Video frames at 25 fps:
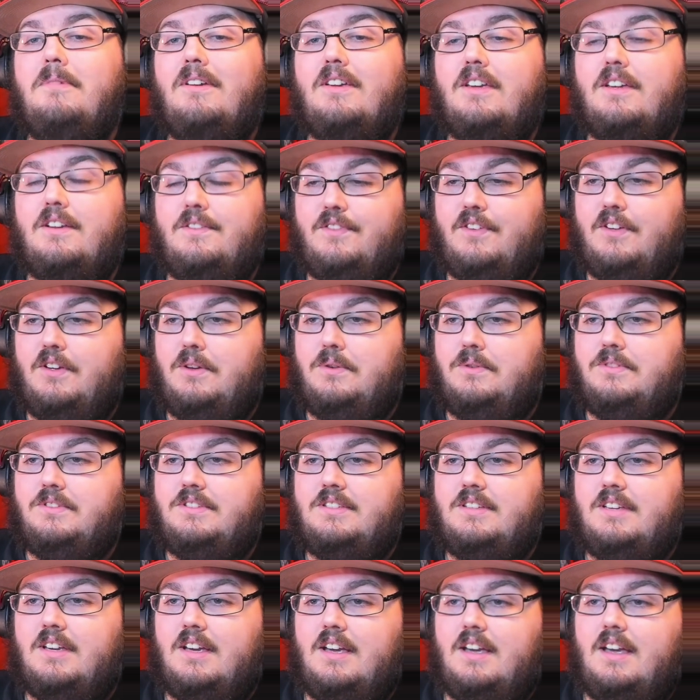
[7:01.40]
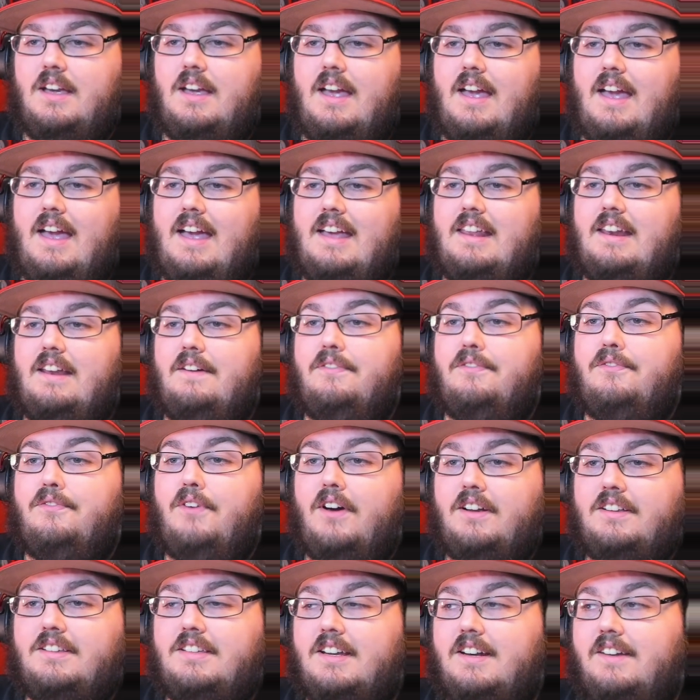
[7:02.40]
million views and a
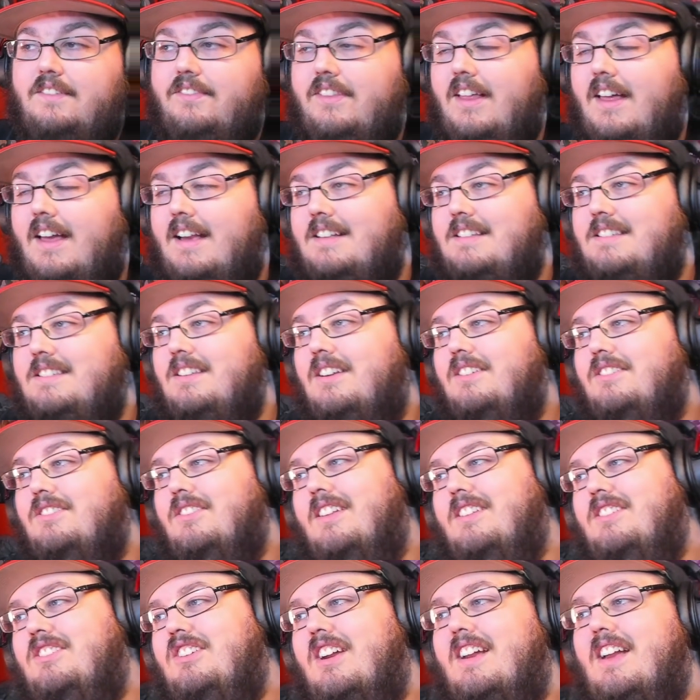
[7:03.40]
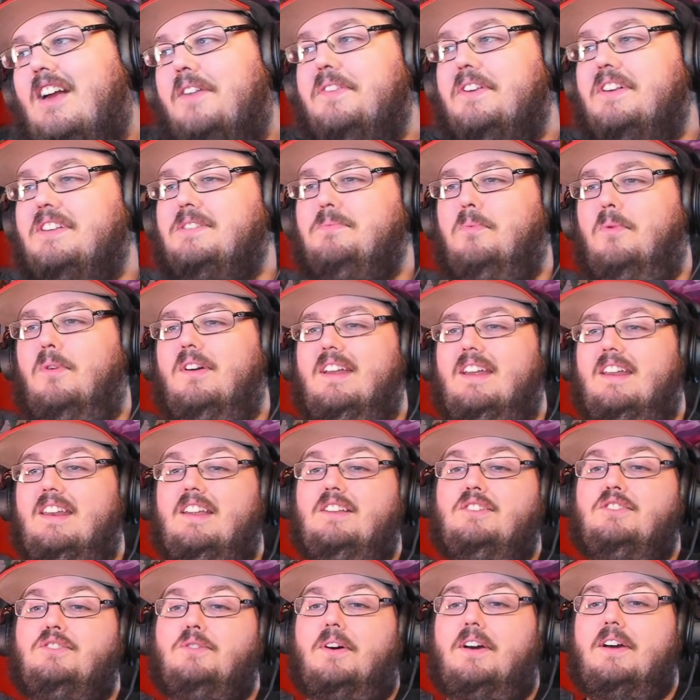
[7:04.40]
fuck ton of likes. So let's check out this one and
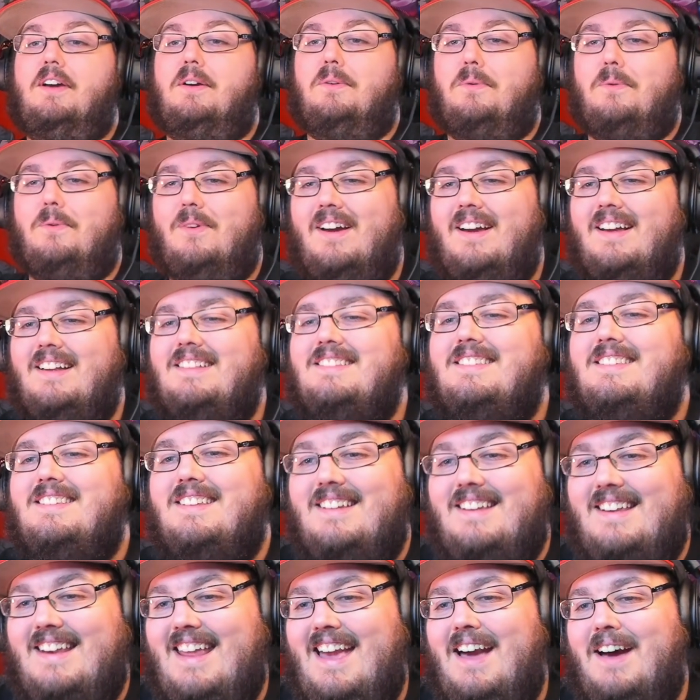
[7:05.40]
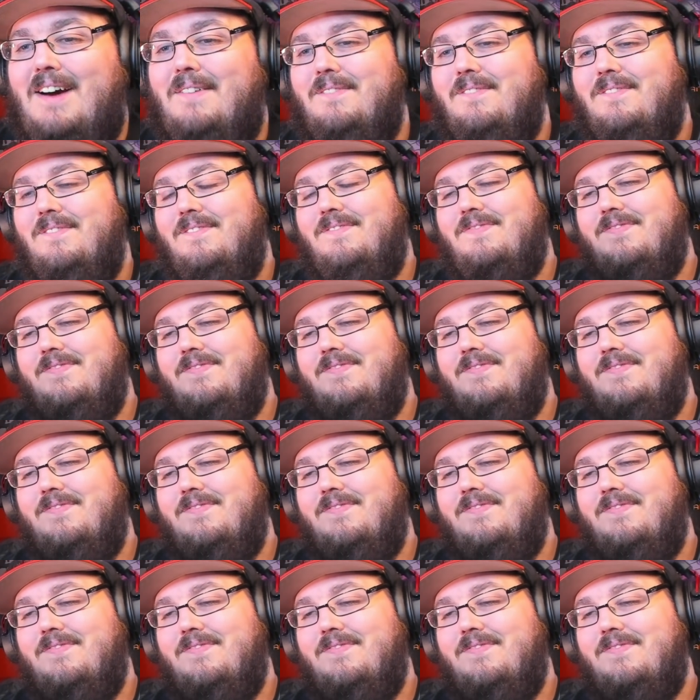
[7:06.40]
enjoy it right now.